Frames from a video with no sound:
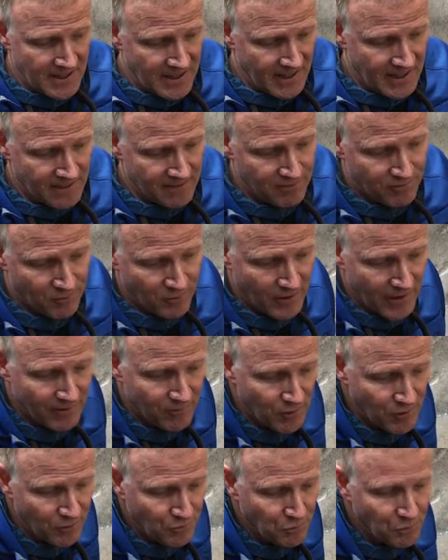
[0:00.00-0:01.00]
And for
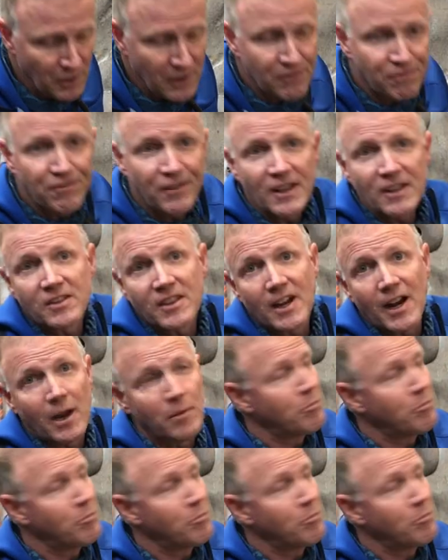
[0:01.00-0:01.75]
every 3 feet that I